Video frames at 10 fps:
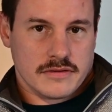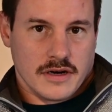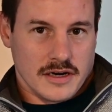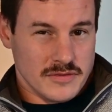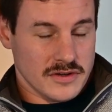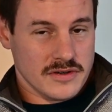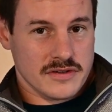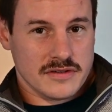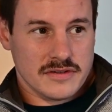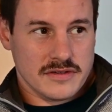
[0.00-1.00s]
I'm not
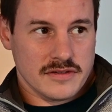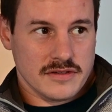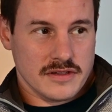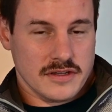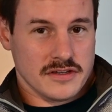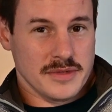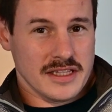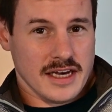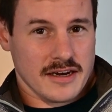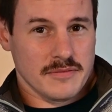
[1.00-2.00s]
going to be
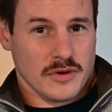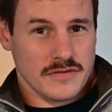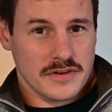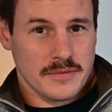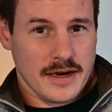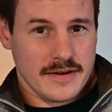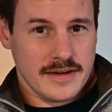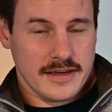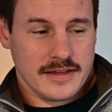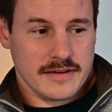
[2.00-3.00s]
that bothered about
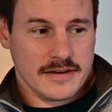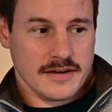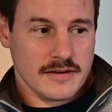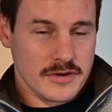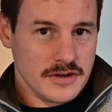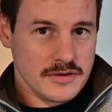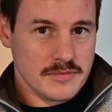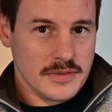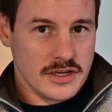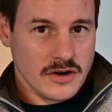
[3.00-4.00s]
it. Like, I'm going to
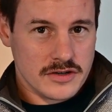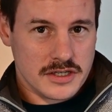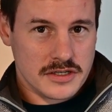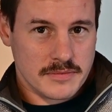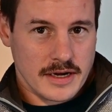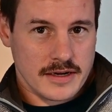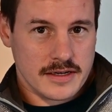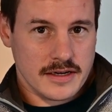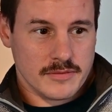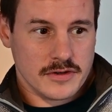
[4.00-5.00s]
be conscious about
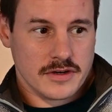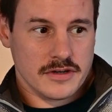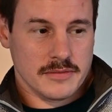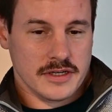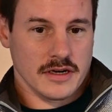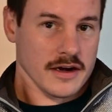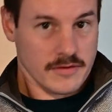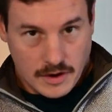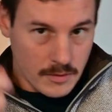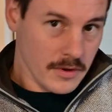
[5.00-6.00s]
it. I'm not going to be going
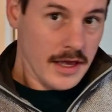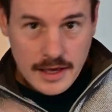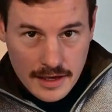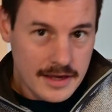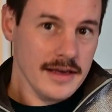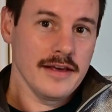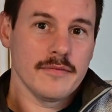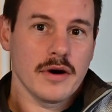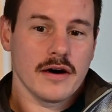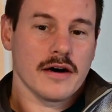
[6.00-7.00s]
like wee,
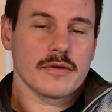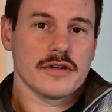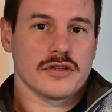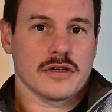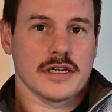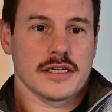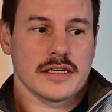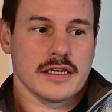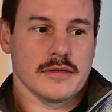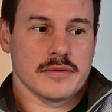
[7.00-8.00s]
but I'm going to try and
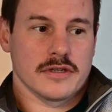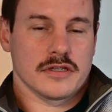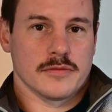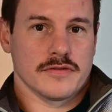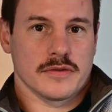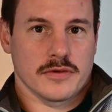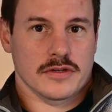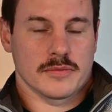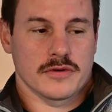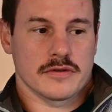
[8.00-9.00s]
keep it as smooth as
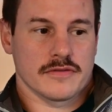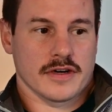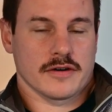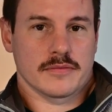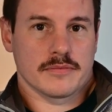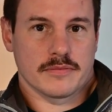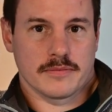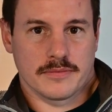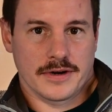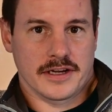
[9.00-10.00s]
possible without
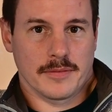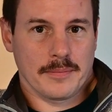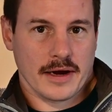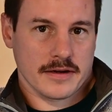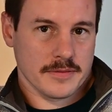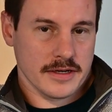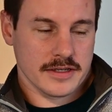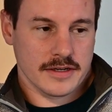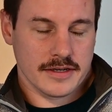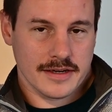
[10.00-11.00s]
breaking my back,
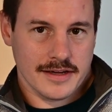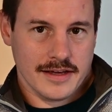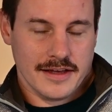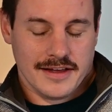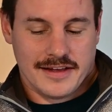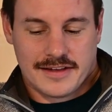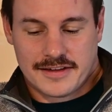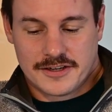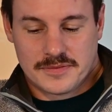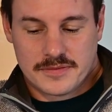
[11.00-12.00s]
basically.
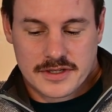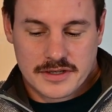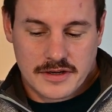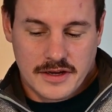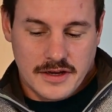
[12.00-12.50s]
So